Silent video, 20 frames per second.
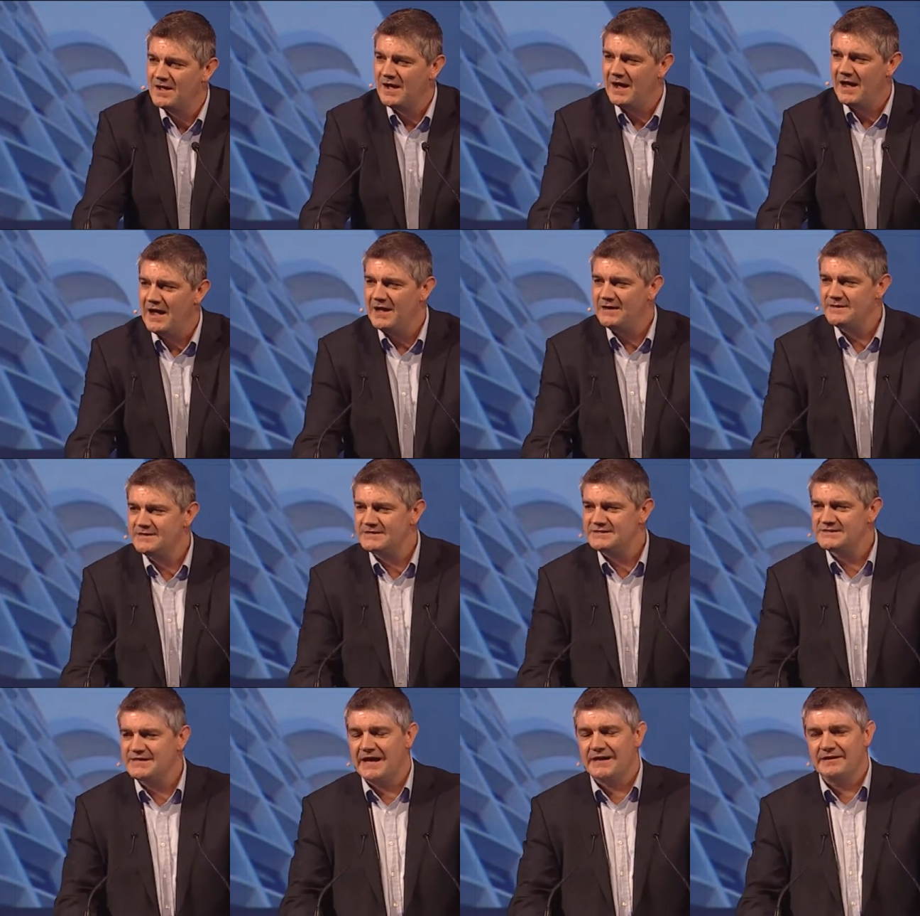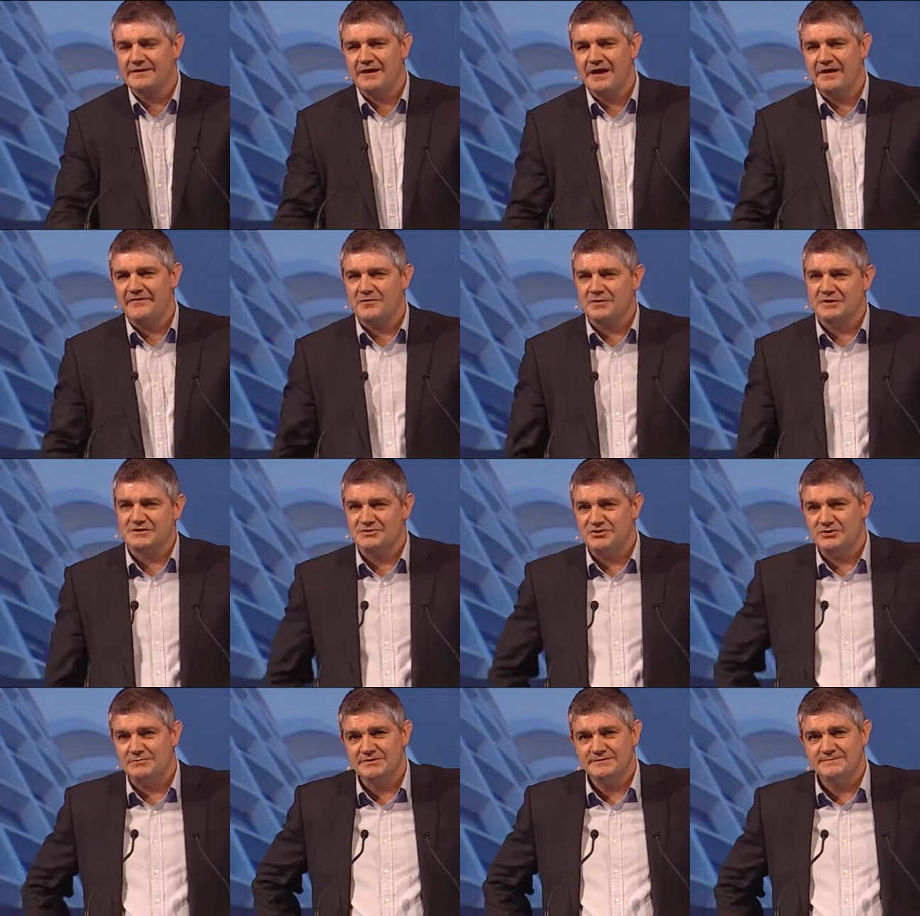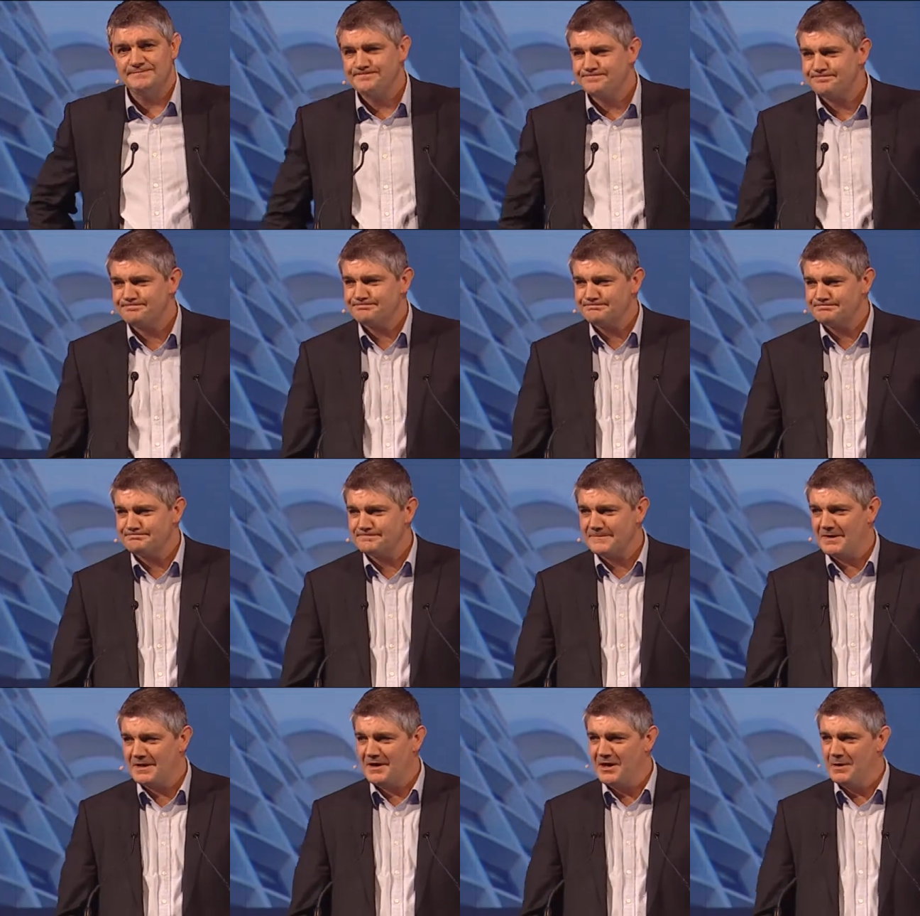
I understand that everyone's human, and